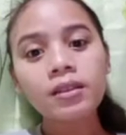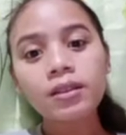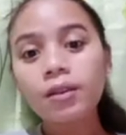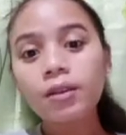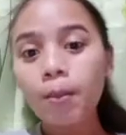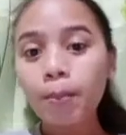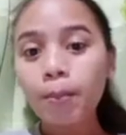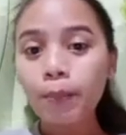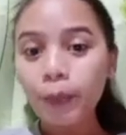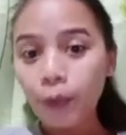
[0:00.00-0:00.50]

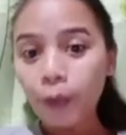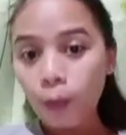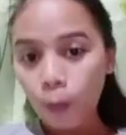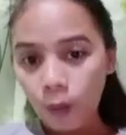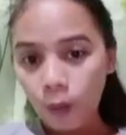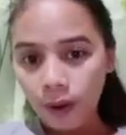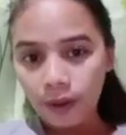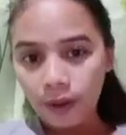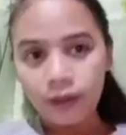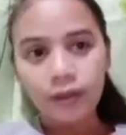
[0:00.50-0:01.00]
number
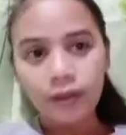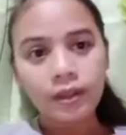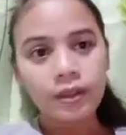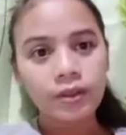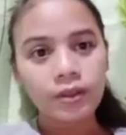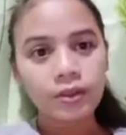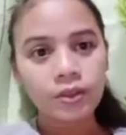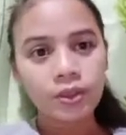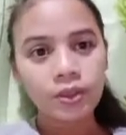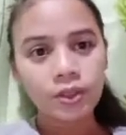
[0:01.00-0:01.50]
1.
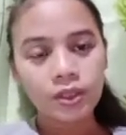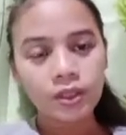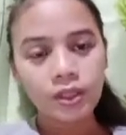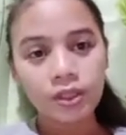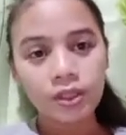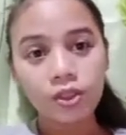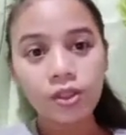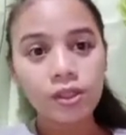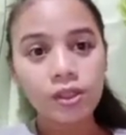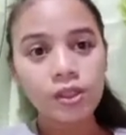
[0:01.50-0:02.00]
It's
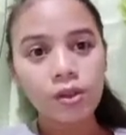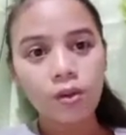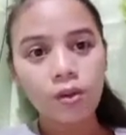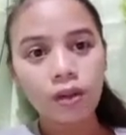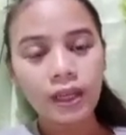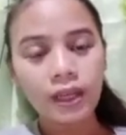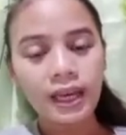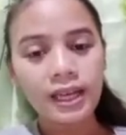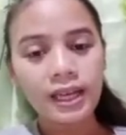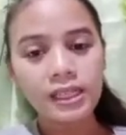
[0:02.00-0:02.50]
just
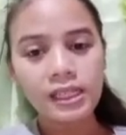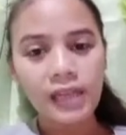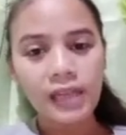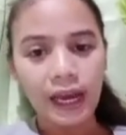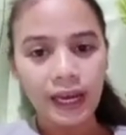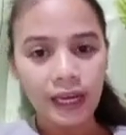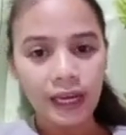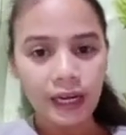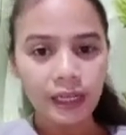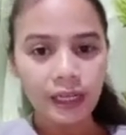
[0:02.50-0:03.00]
only a
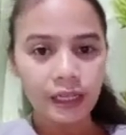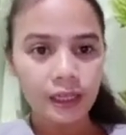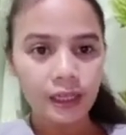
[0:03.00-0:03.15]
title,